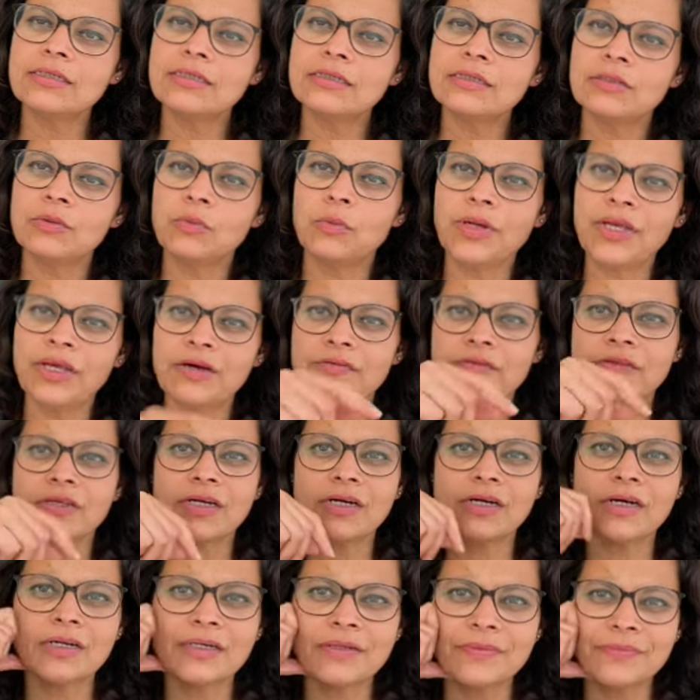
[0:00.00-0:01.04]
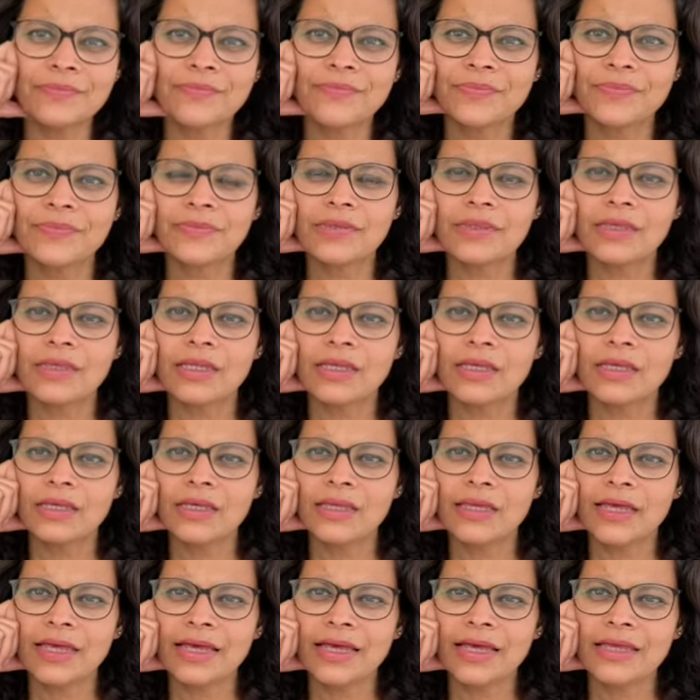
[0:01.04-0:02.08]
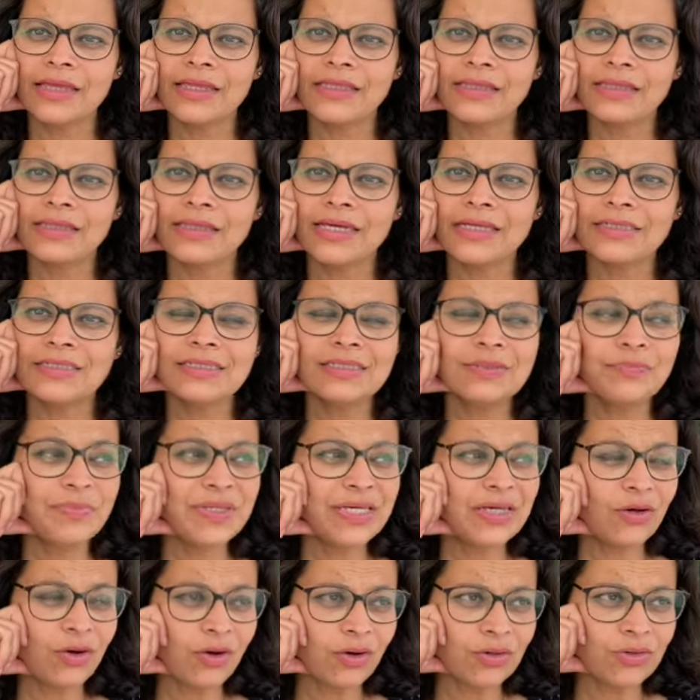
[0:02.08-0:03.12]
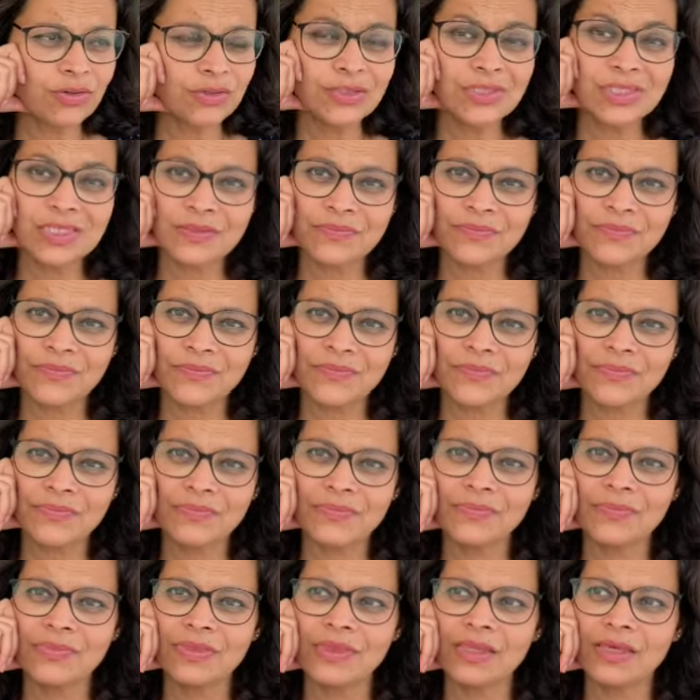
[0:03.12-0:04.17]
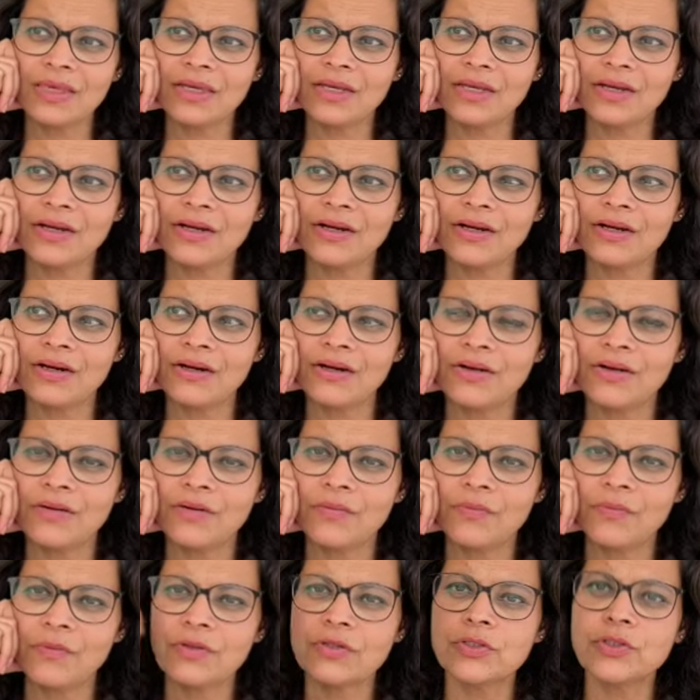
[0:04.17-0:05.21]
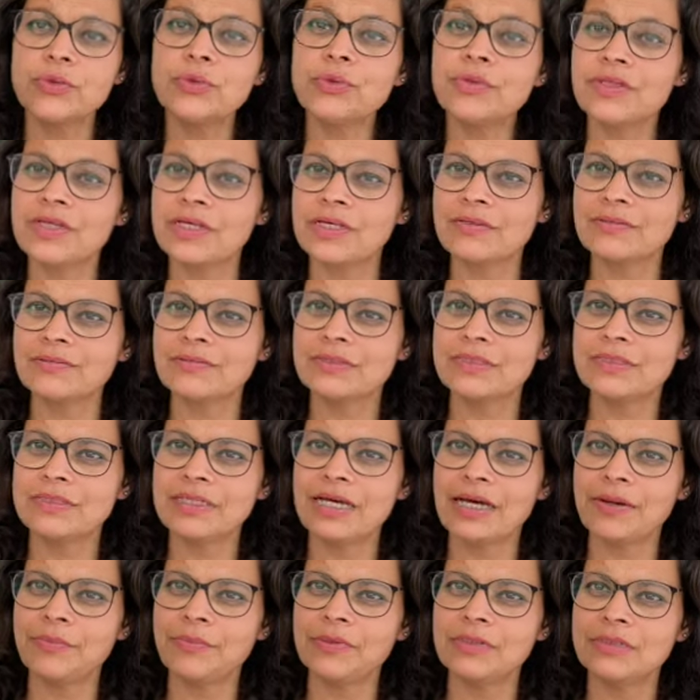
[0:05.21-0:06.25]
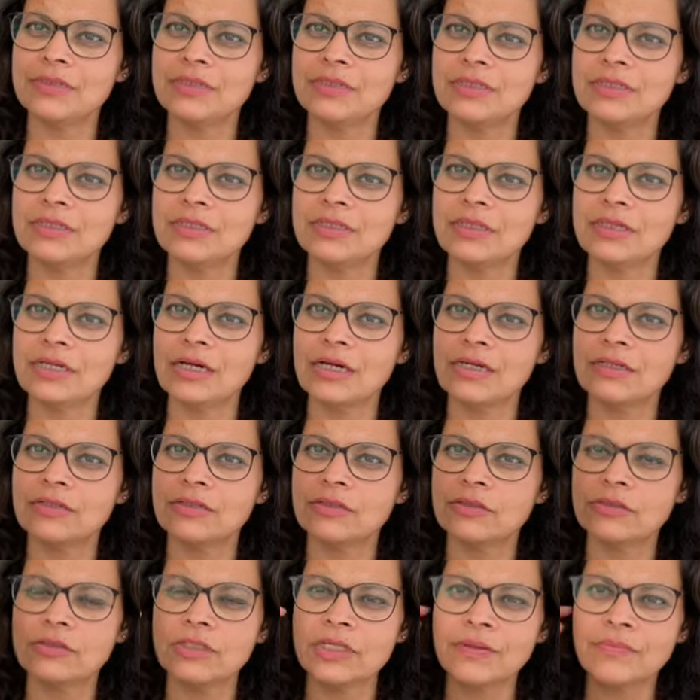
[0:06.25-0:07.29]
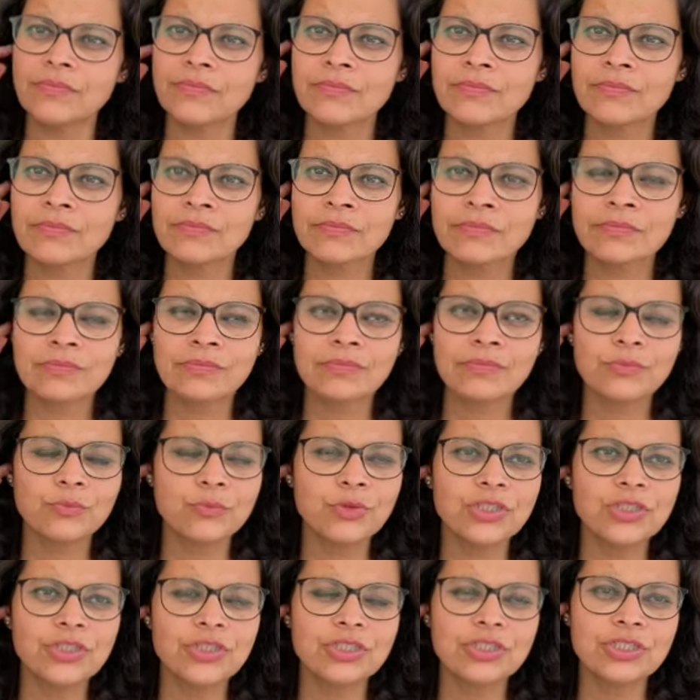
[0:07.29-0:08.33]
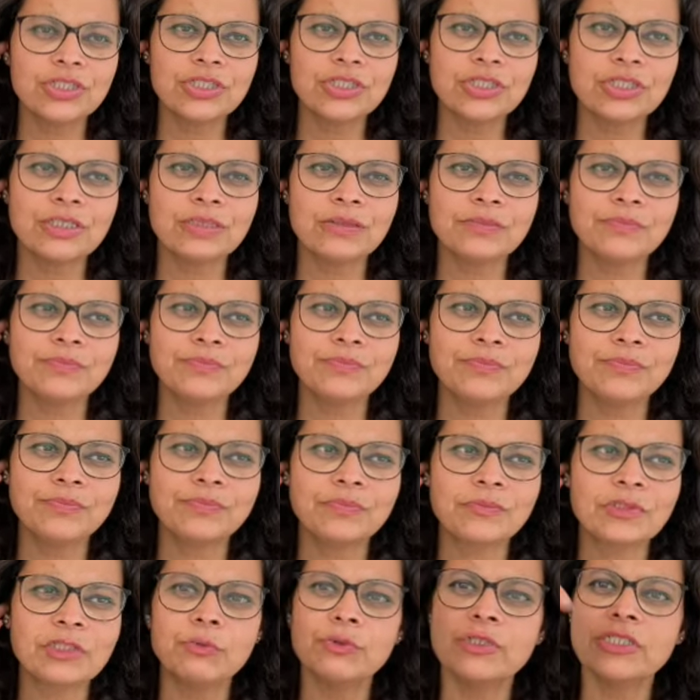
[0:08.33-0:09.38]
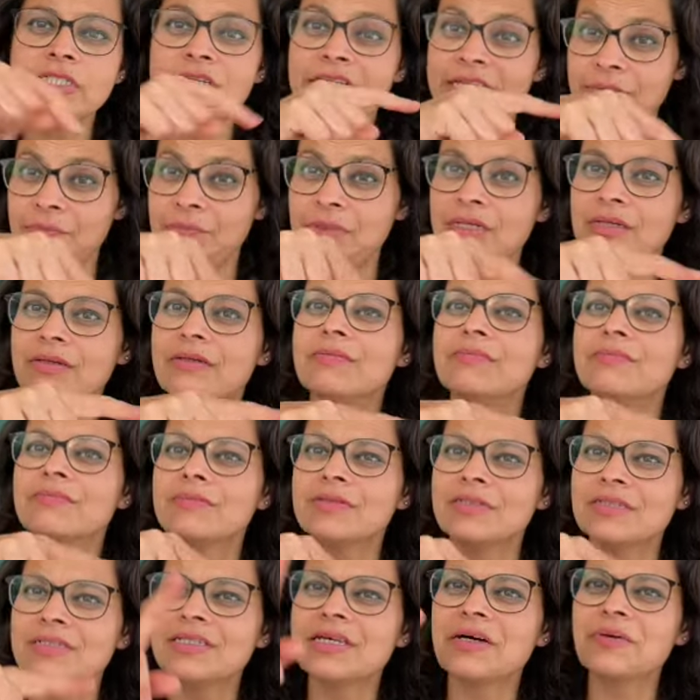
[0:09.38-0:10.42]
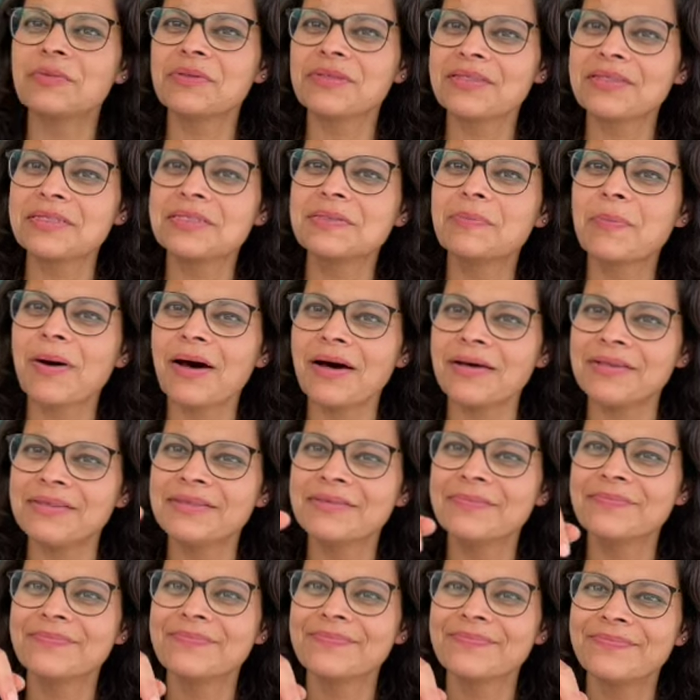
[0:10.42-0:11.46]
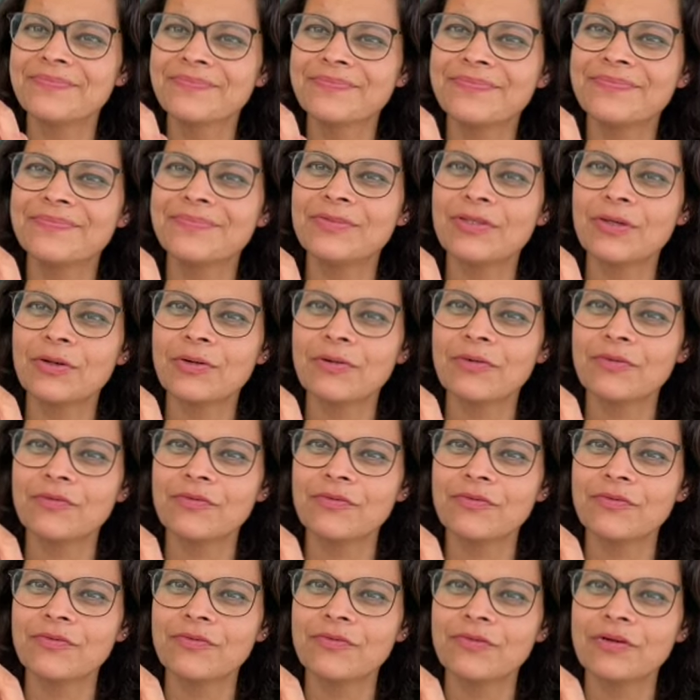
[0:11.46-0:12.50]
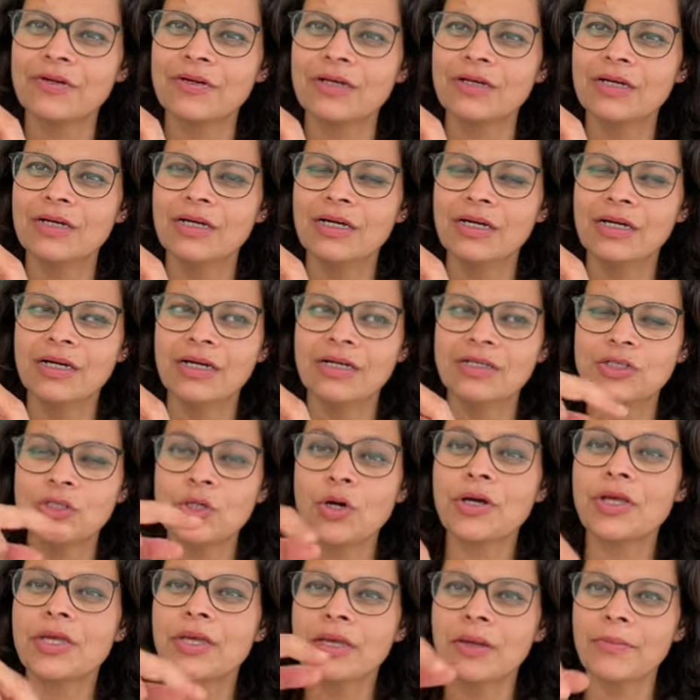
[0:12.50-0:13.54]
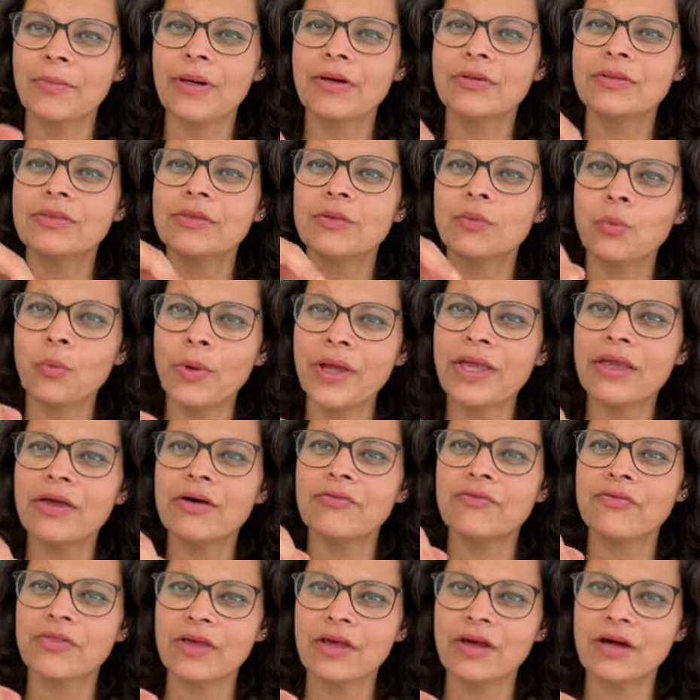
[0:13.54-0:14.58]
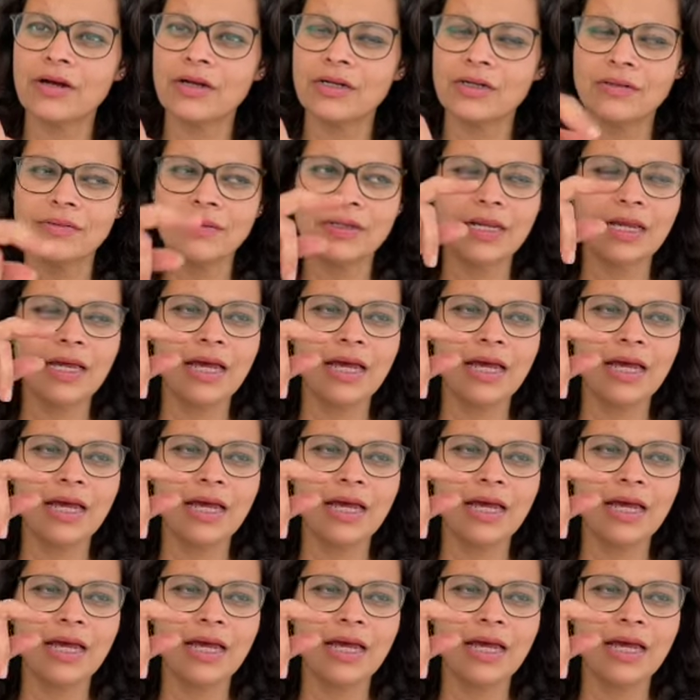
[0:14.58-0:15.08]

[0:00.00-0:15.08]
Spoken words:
the Way of the Garden, and that is because there were two things that happened in the garden today which led me down this path of talking about the way of the garden.